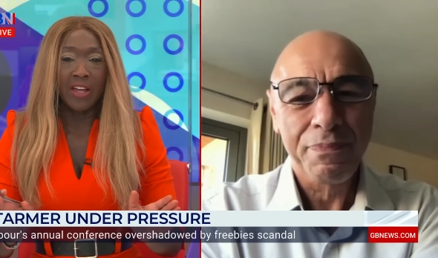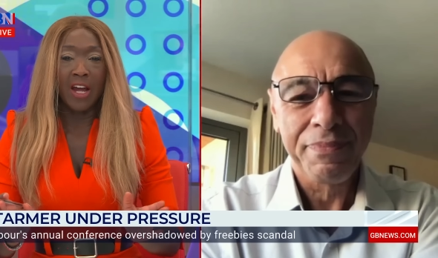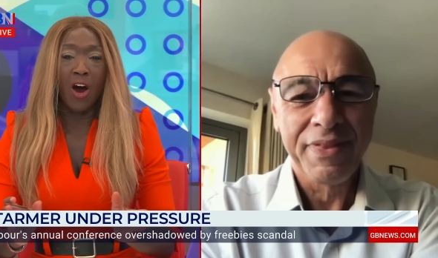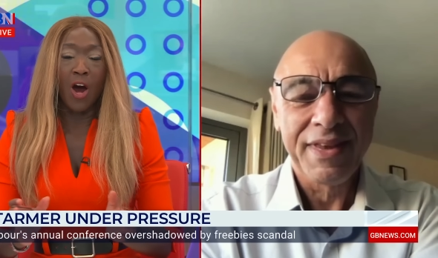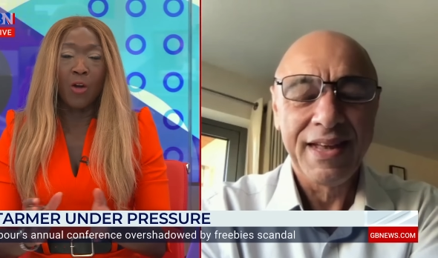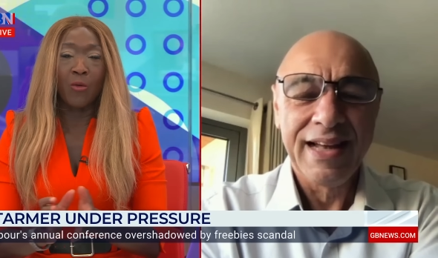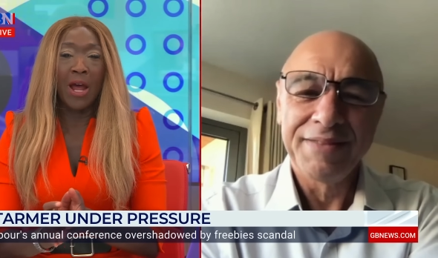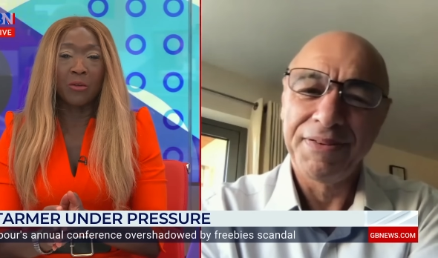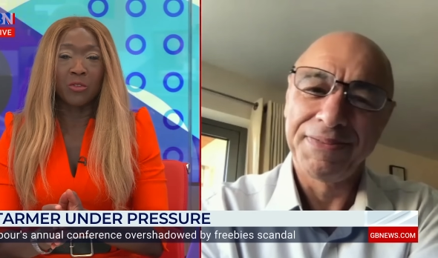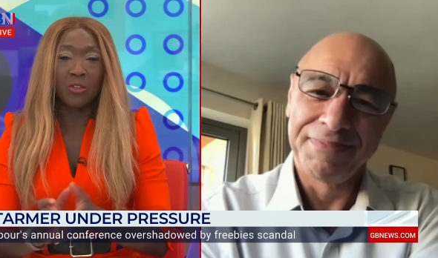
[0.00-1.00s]
Speaker 1: they are
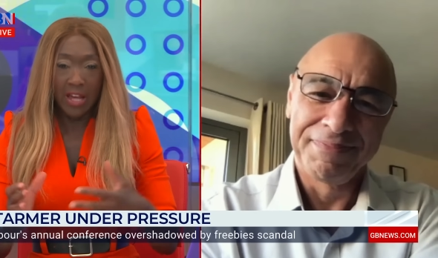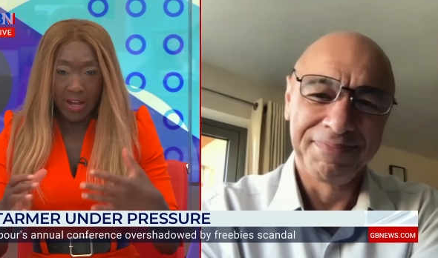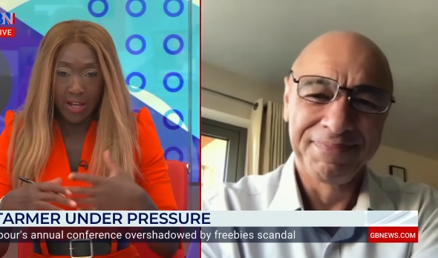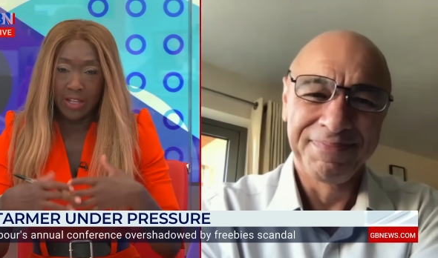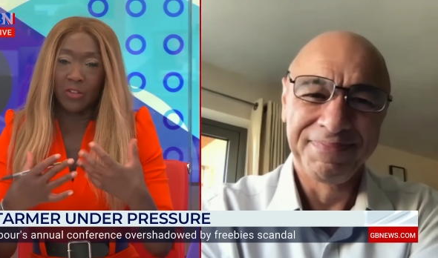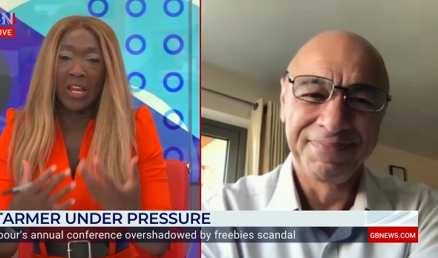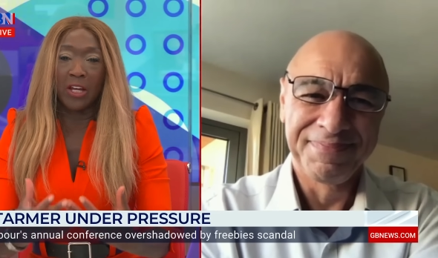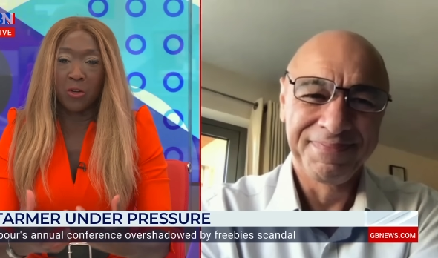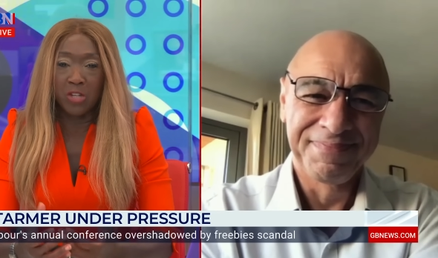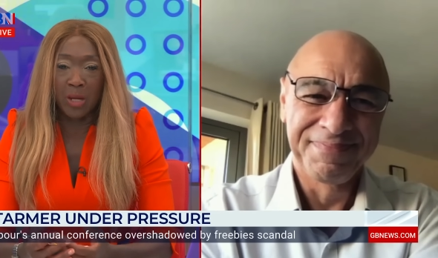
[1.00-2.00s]
around there. It's an
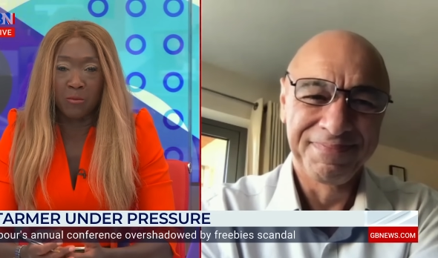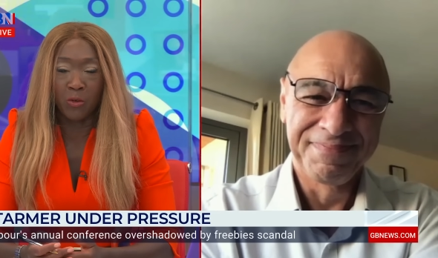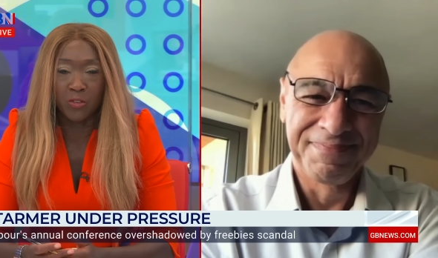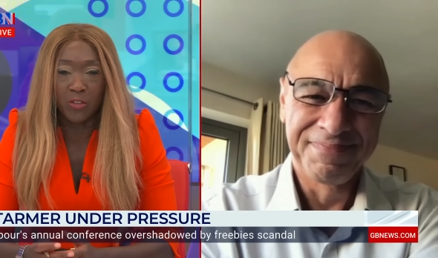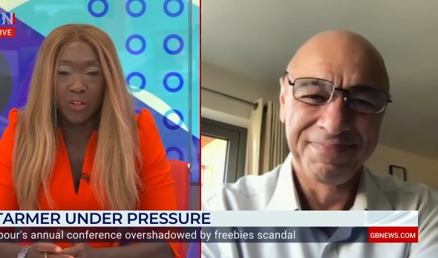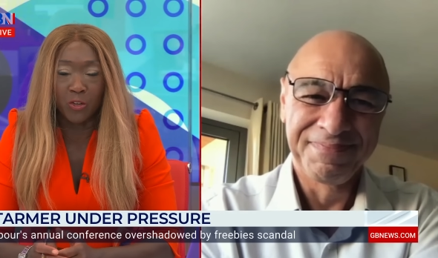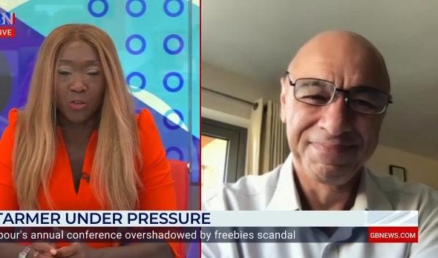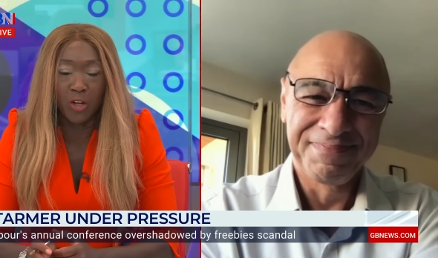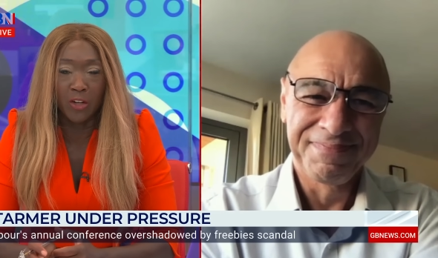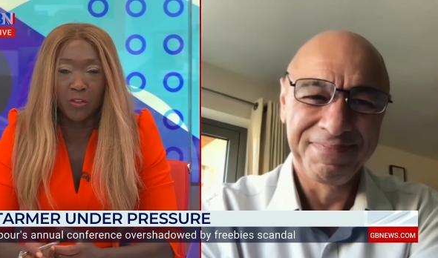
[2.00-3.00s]
echo chamber, obviously, because
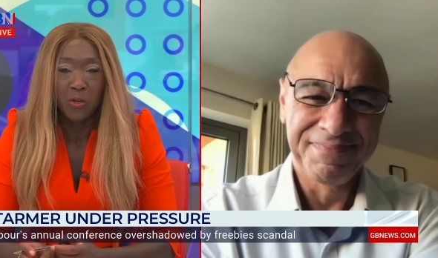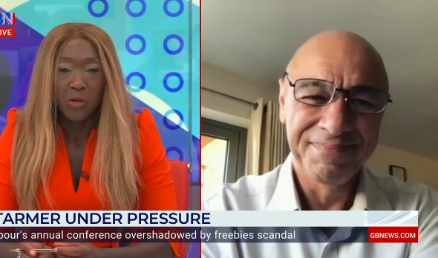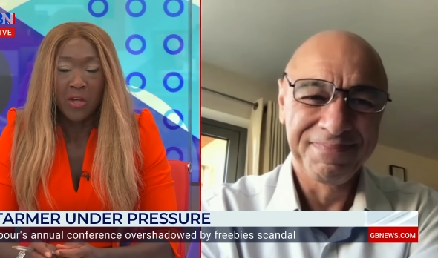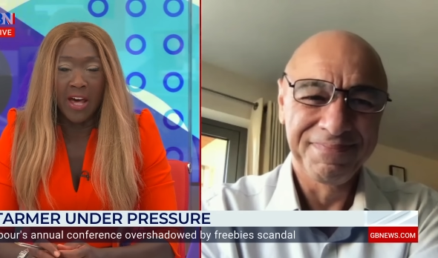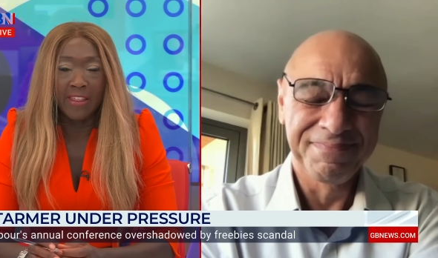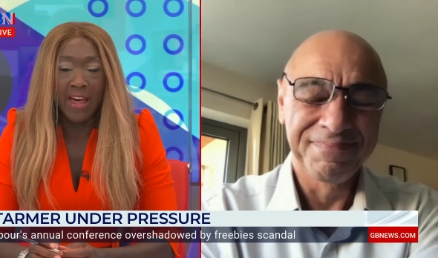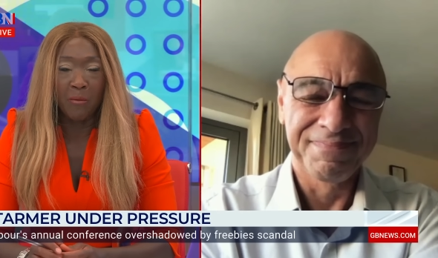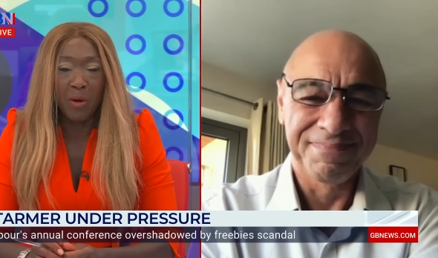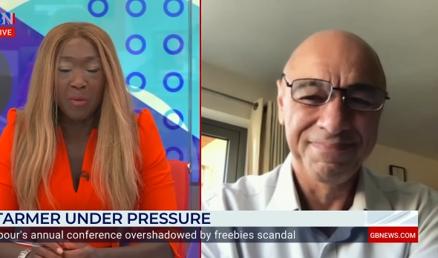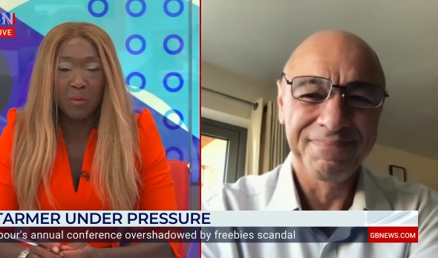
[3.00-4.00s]
you're going uh,
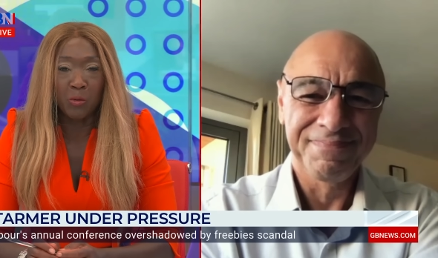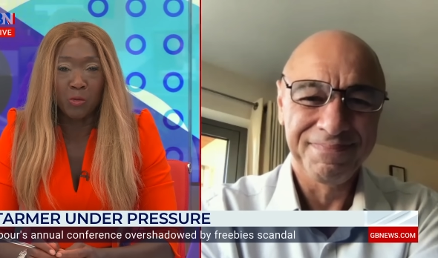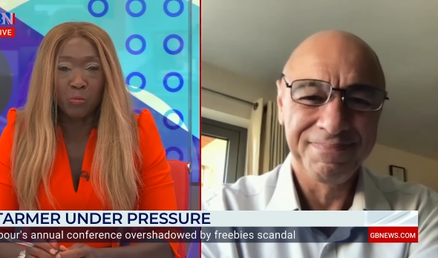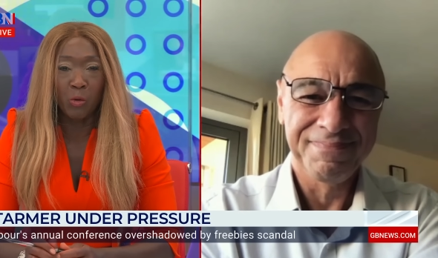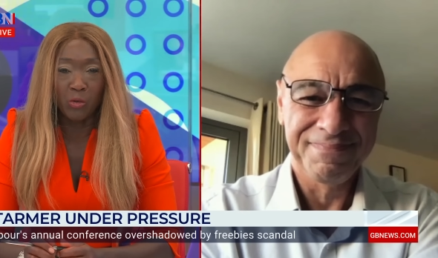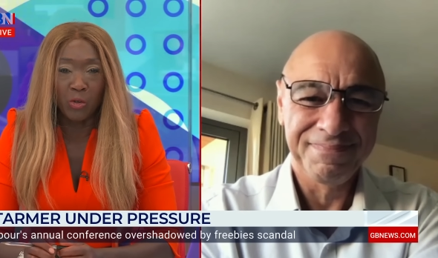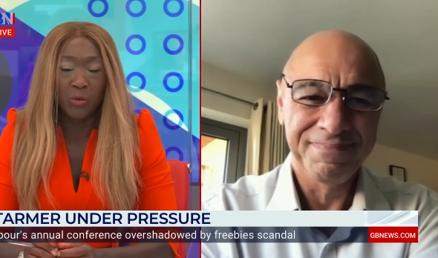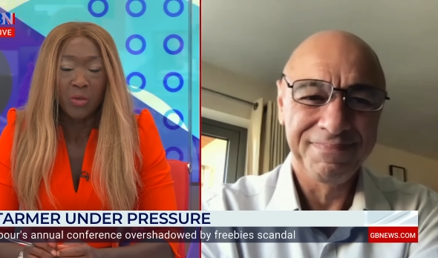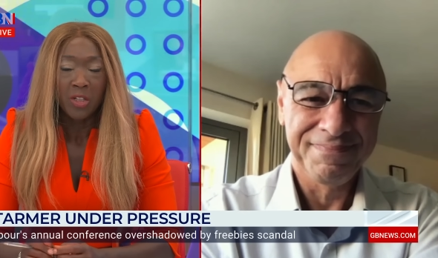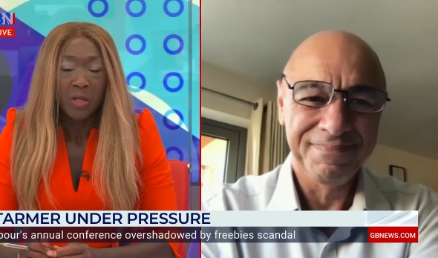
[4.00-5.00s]
there where people support
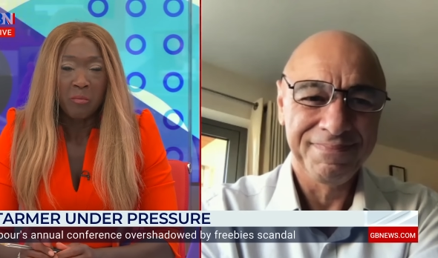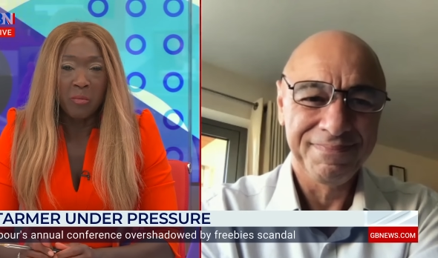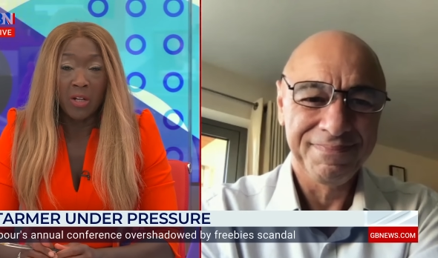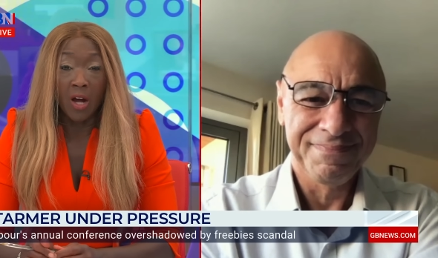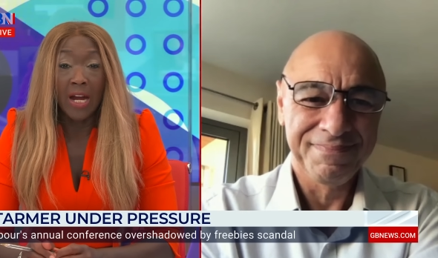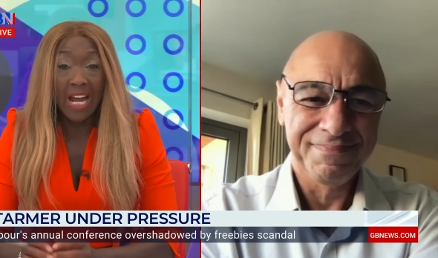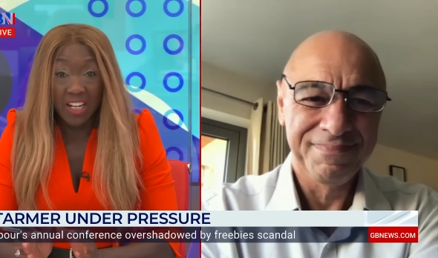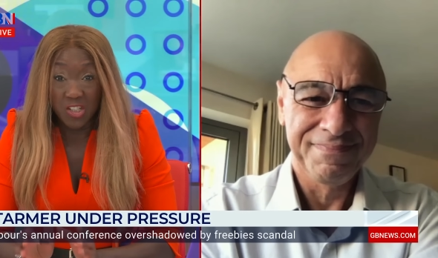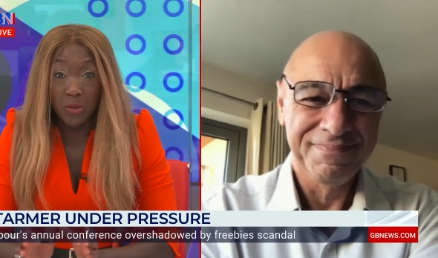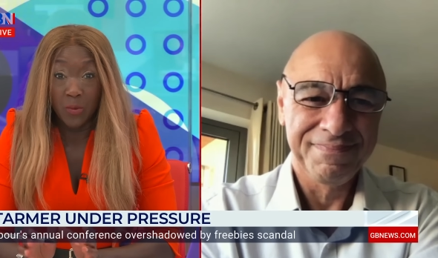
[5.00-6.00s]
you. But I
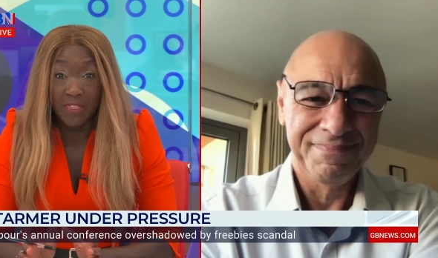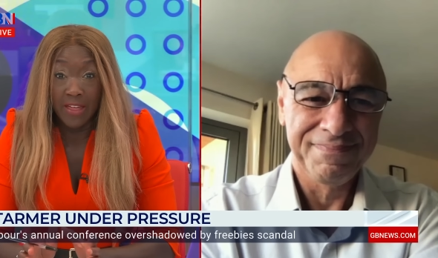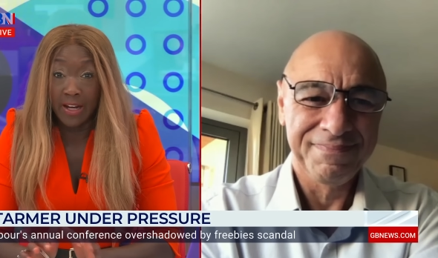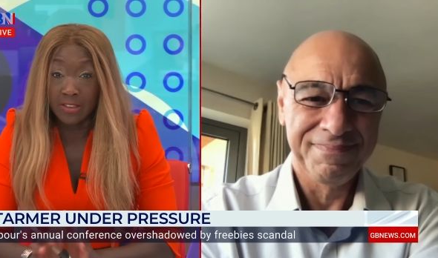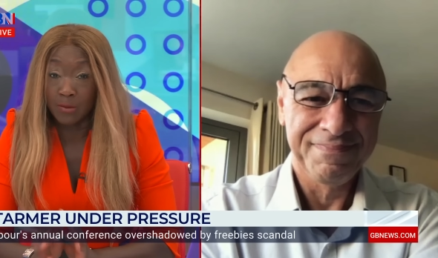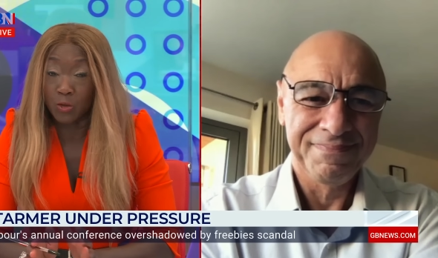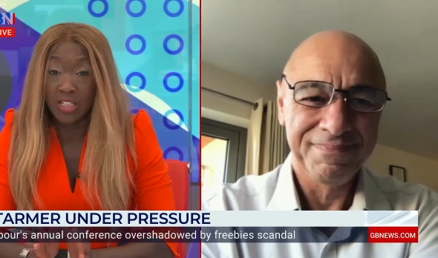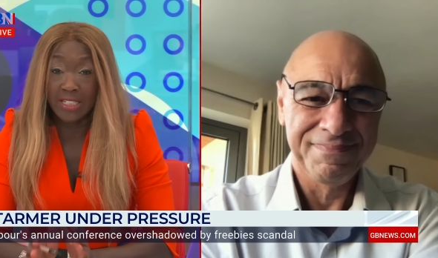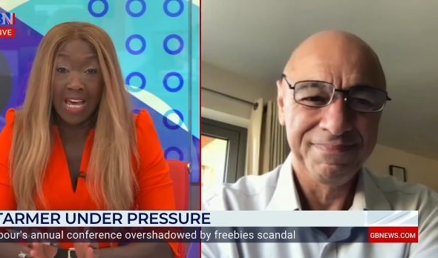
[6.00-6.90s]
actually went there because I'm trying